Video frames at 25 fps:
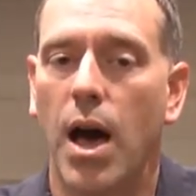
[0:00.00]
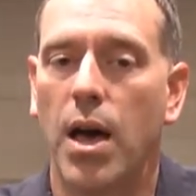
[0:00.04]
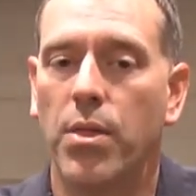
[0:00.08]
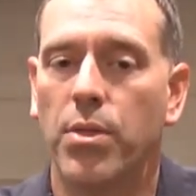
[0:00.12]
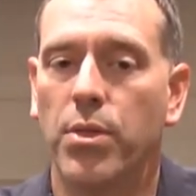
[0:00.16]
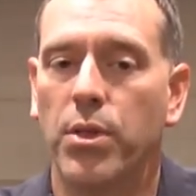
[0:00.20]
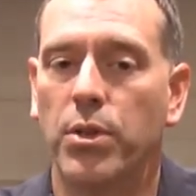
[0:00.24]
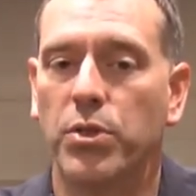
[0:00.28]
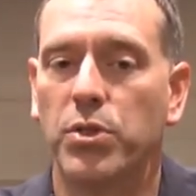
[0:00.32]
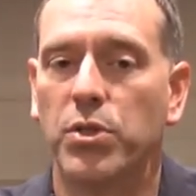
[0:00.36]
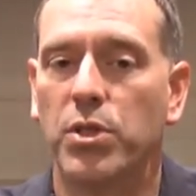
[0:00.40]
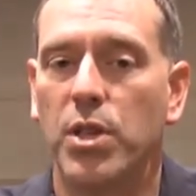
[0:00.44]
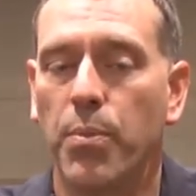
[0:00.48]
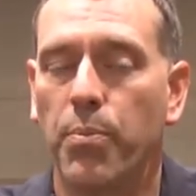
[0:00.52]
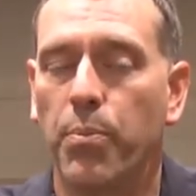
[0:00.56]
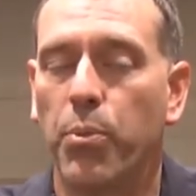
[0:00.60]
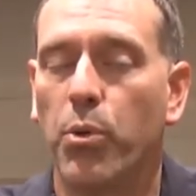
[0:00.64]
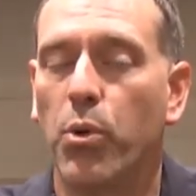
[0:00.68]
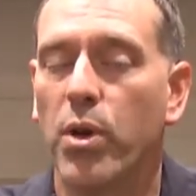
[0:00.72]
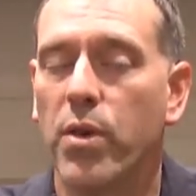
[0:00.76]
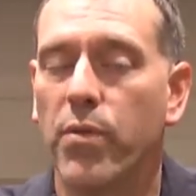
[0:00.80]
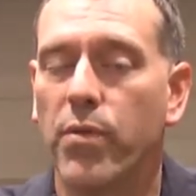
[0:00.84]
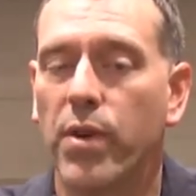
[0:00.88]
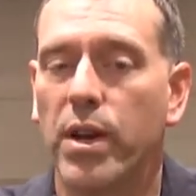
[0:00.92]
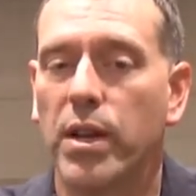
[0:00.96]
this
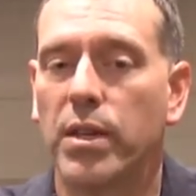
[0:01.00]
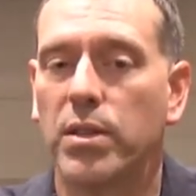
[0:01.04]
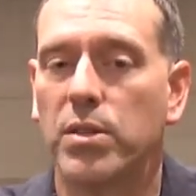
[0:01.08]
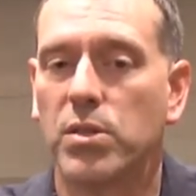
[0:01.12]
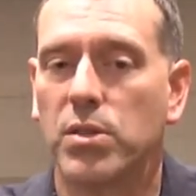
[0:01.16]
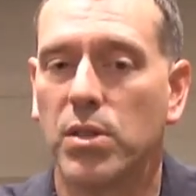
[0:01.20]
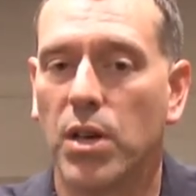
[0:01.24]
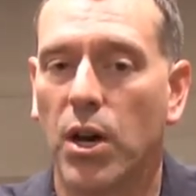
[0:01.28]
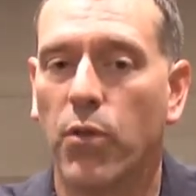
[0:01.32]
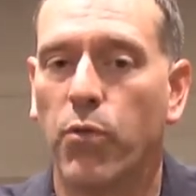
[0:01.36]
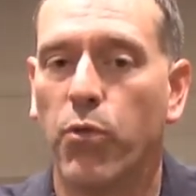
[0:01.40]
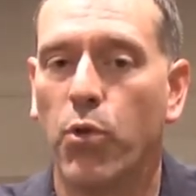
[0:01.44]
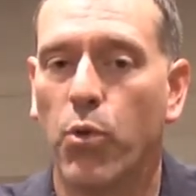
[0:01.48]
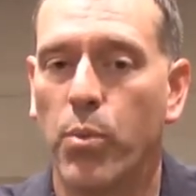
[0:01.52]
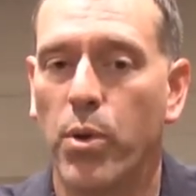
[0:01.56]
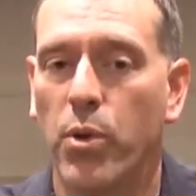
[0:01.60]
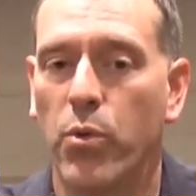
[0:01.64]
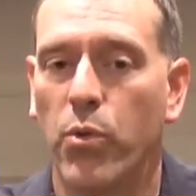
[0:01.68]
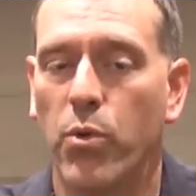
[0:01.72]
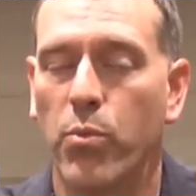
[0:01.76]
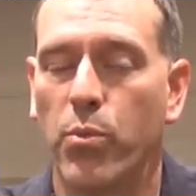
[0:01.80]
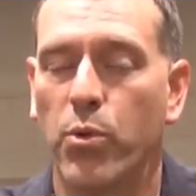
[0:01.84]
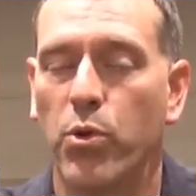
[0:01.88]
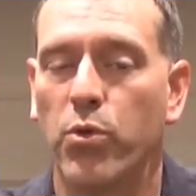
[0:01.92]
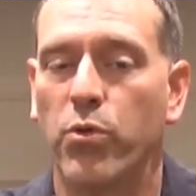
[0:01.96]
temple even itself will be
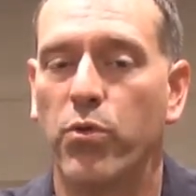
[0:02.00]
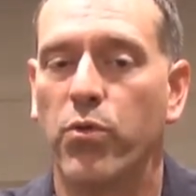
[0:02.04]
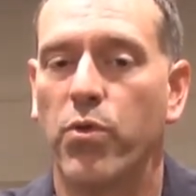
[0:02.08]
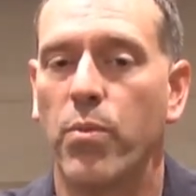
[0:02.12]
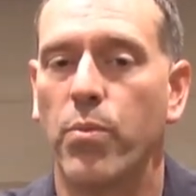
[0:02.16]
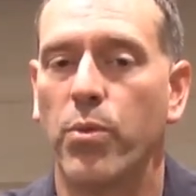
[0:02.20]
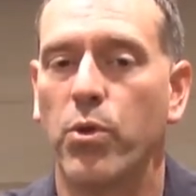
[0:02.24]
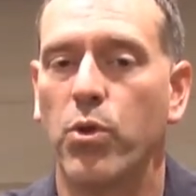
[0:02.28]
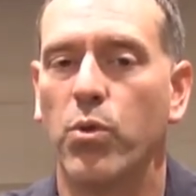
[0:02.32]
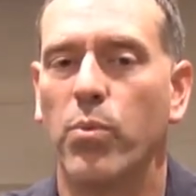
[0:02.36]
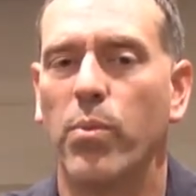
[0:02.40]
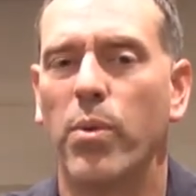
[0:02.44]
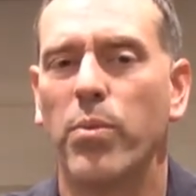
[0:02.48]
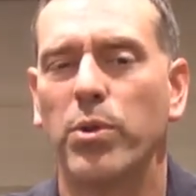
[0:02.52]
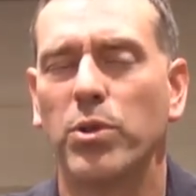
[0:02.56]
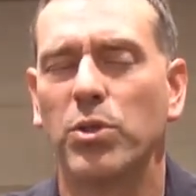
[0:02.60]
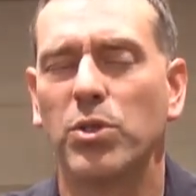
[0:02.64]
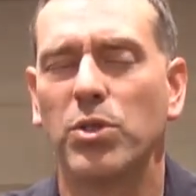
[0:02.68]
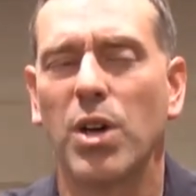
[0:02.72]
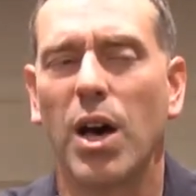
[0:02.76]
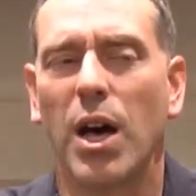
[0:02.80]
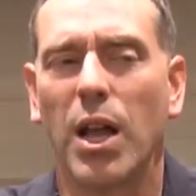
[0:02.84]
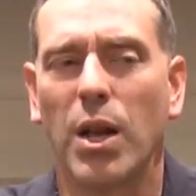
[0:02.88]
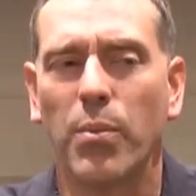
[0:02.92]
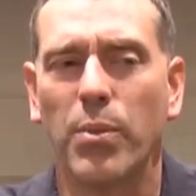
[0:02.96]
removed from you. Remember
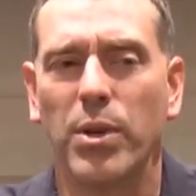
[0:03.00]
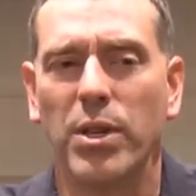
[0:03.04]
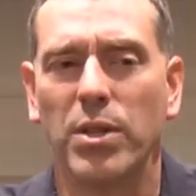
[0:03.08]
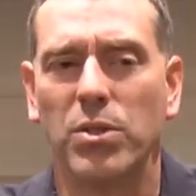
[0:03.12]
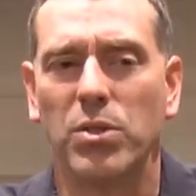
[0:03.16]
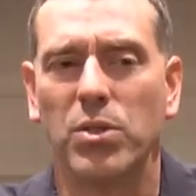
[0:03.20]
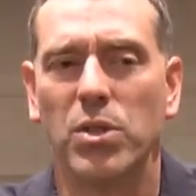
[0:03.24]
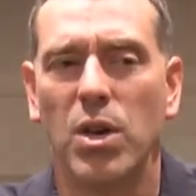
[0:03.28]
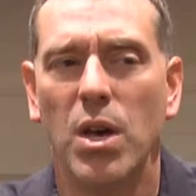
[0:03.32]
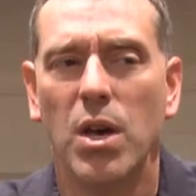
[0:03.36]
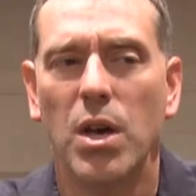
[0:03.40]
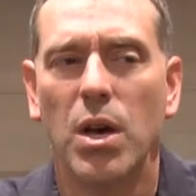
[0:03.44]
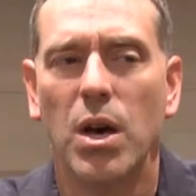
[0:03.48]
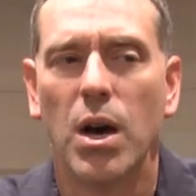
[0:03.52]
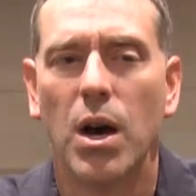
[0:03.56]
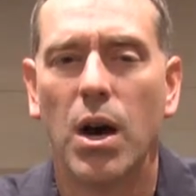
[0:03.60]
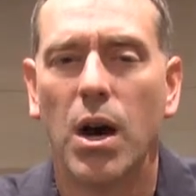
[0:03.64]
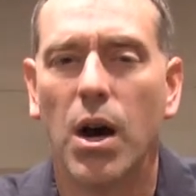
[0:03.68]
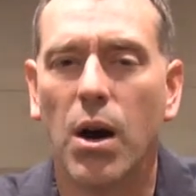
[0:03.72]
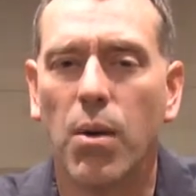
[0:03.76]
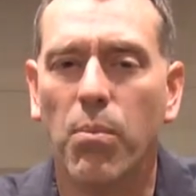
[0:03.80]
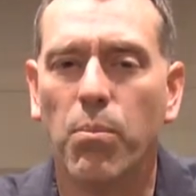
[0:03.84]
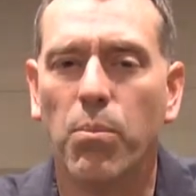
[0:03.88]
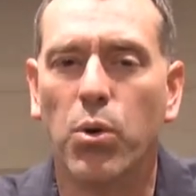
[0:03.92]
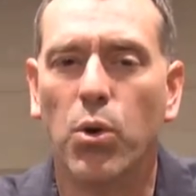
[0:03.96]
Solomon's
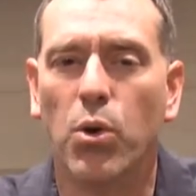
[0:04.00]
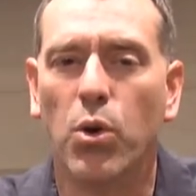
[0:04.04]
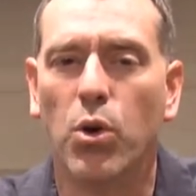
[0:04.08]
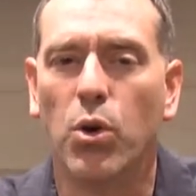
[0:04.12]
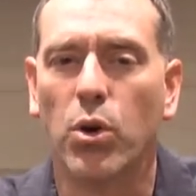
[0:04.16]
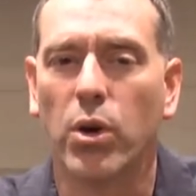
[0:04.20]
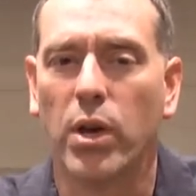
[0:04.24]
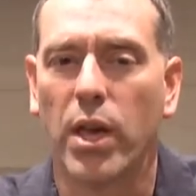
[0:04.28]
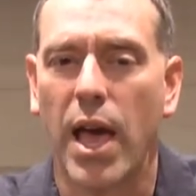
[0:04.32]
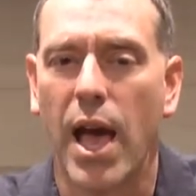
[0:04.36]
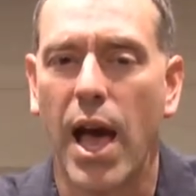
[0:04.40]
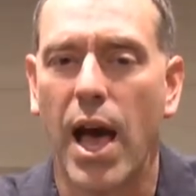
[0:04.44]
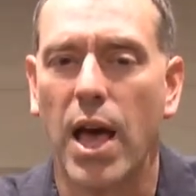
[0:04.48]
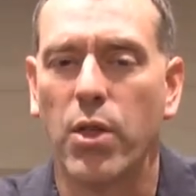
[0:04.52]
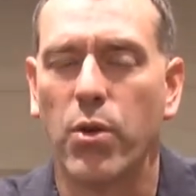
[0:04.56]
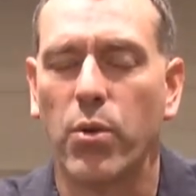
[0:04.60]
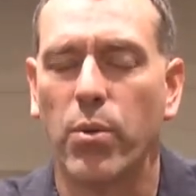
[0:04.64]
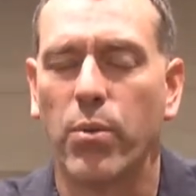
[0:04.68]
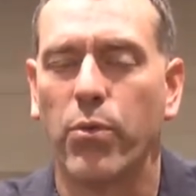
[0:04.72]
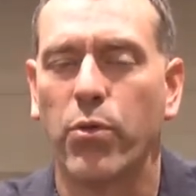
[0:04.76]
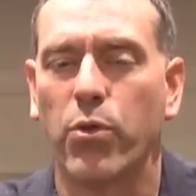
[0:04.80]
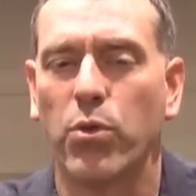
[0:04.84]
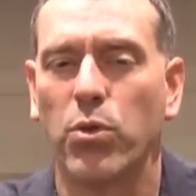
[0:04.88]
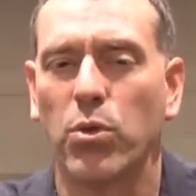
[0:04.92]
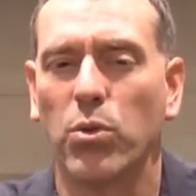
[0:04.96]
humble
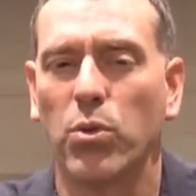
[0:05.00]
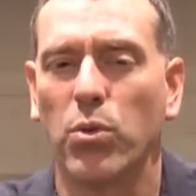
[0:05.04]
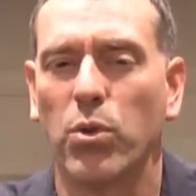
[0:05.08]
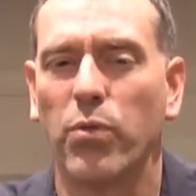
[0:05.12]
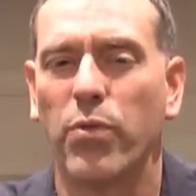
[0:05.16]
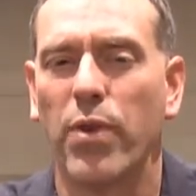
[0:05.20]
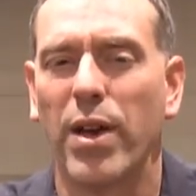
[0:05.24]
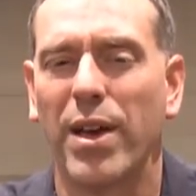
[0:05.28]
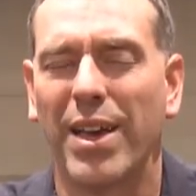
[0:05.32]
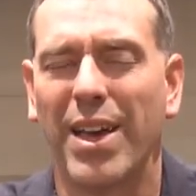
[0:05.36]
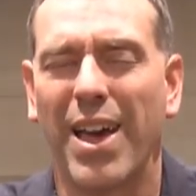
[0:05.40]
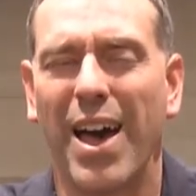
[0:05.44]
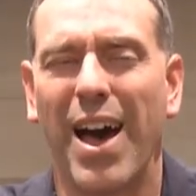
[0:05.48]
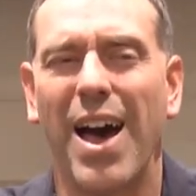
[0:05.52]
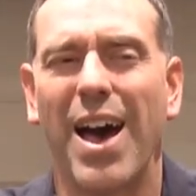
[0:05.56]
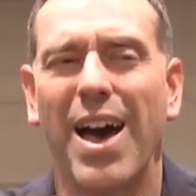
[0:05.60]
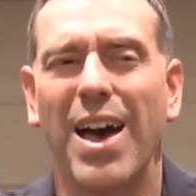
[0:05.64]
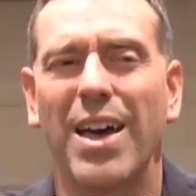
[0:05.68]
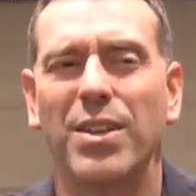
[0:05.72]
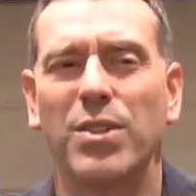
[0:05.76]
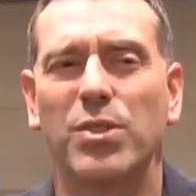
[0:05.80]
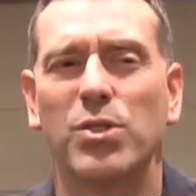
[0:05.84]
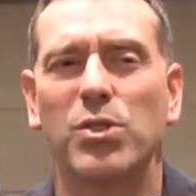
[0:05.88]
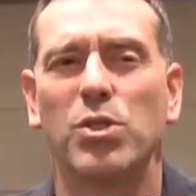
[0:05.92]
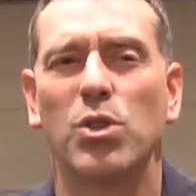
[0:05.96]
gathering for the Lord. In fact,
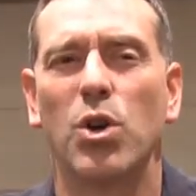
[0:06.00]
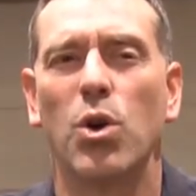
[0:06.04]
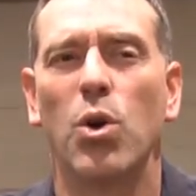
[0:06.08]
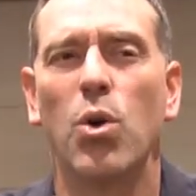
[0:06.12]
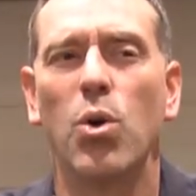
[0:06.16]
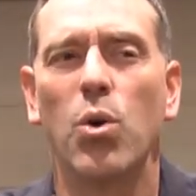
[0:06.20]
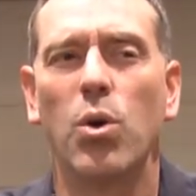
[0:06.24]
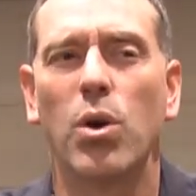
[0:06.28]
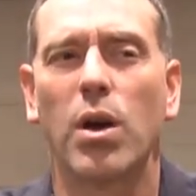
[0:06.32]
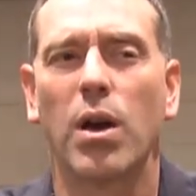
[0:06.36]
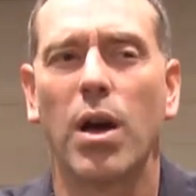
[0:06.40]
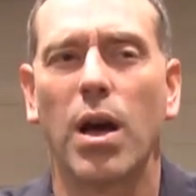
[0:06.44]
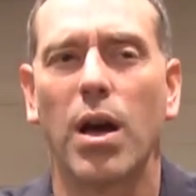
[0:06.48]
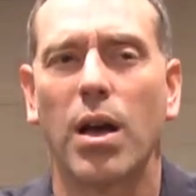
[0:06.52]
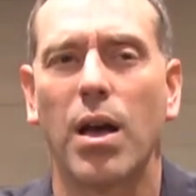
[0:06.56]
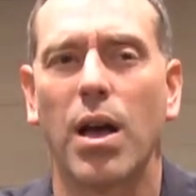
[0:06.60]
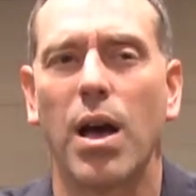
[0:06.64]
God so